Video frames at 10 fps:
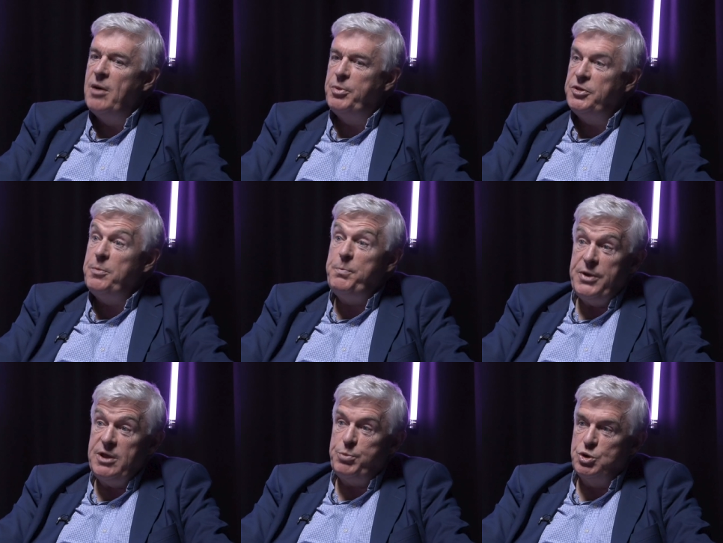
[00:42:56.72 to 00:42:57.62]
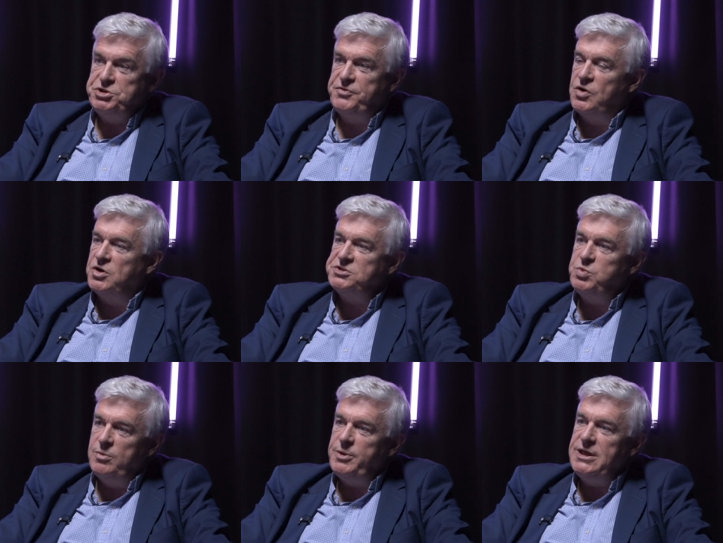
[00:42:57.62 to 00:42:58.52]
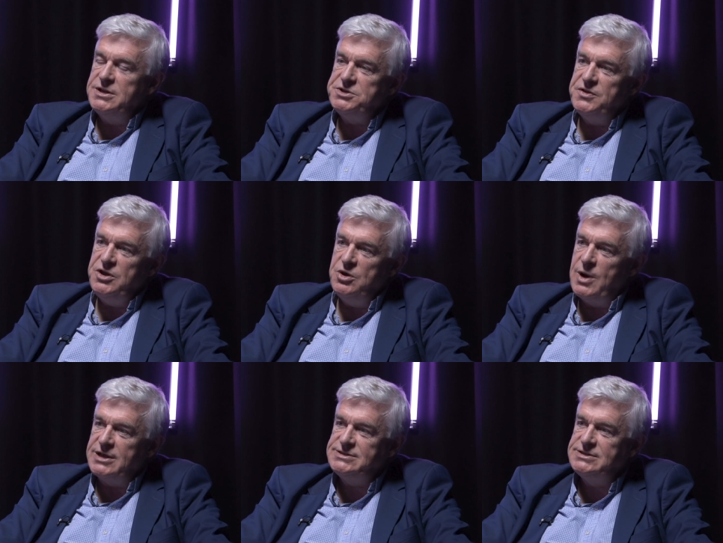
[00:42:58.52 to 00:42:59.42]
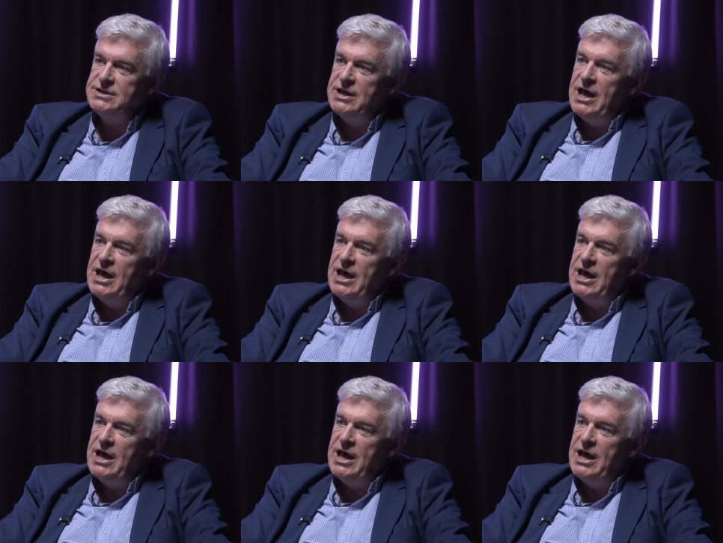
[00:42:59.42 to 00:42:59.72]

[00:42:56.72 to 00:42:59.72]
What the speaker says: But the big push for us will be into the US.